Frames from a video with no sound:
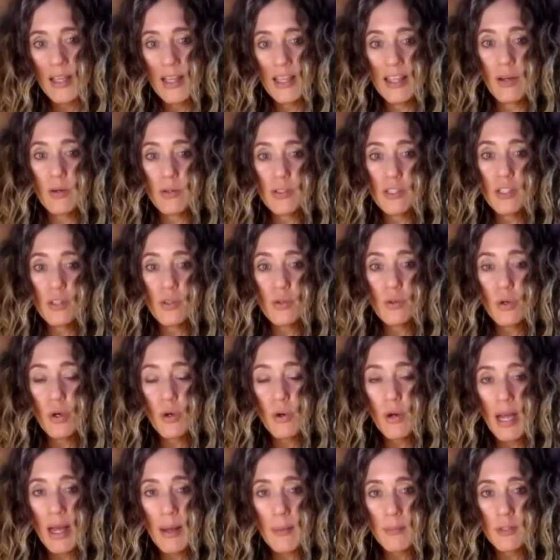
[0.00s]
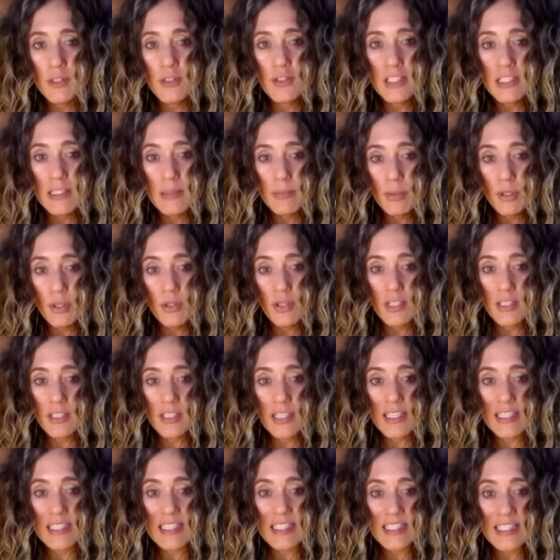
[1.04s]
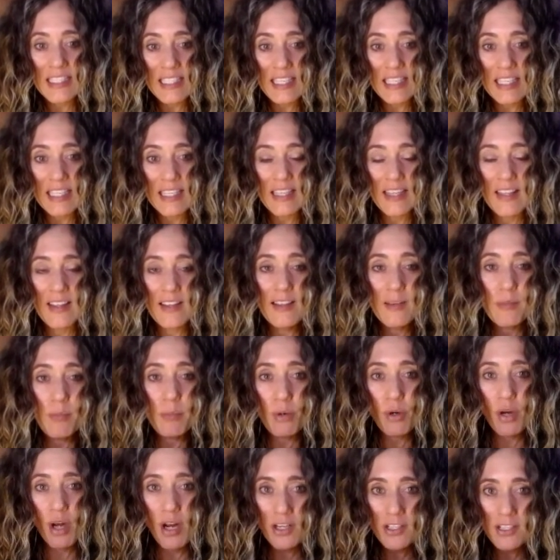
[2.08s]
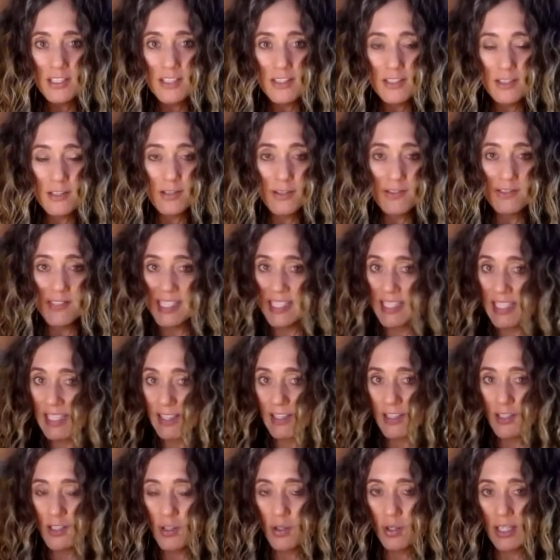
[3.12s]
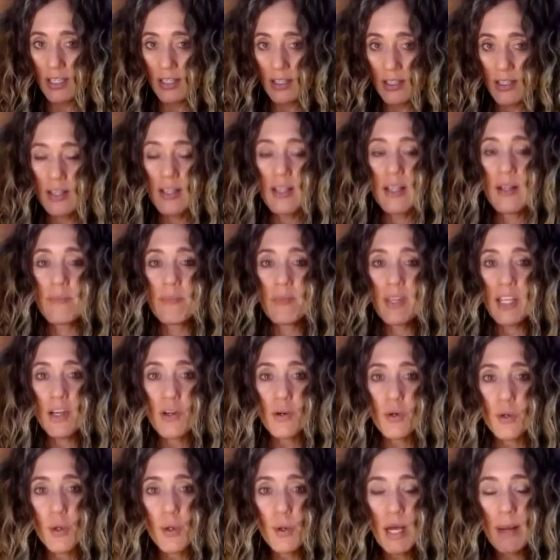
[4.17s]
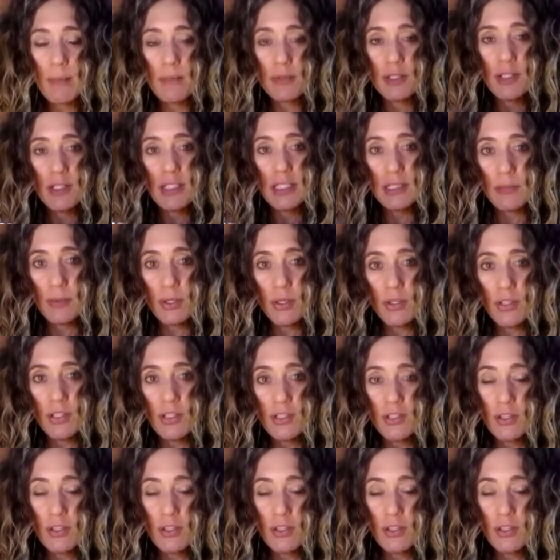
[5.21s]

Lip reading: They also grow up to spirit. You can see here the branches, you can see in a tree, they grow up to spirit.